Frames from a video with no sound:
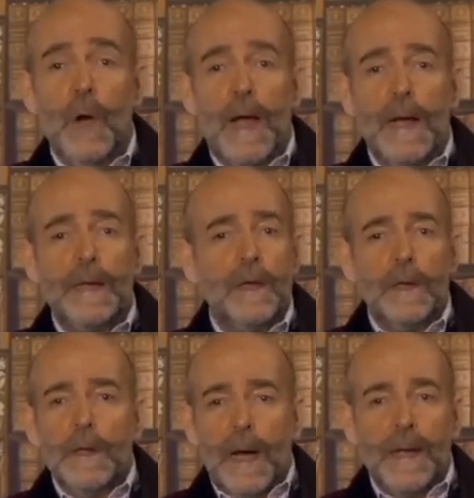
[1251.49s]

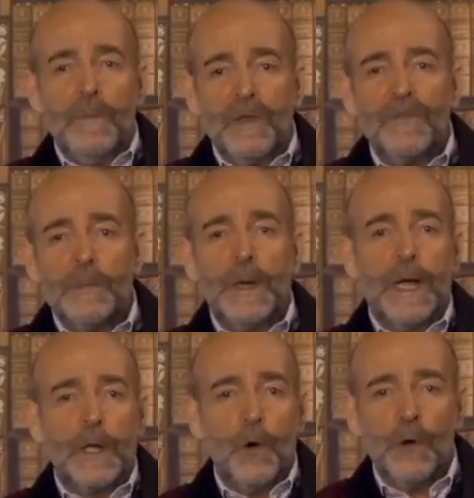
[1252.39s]
I miss him and
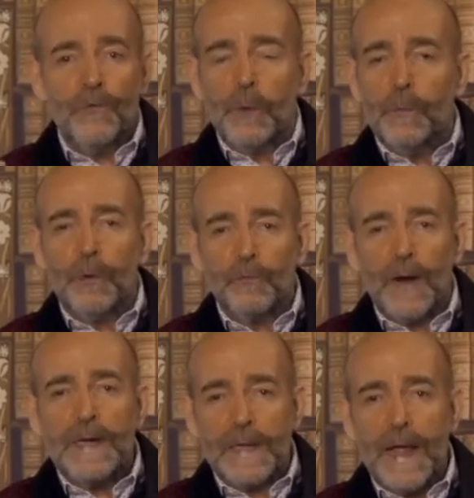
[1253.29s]
I always will, but
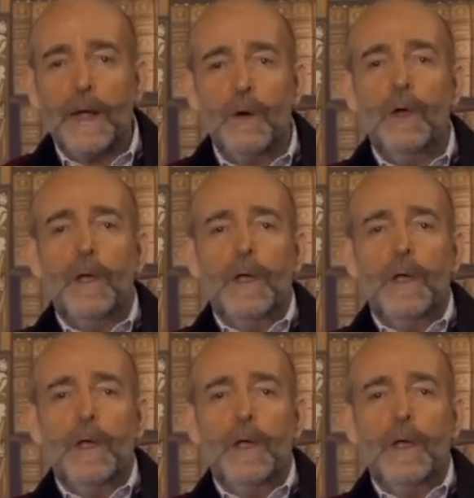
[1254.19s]
right now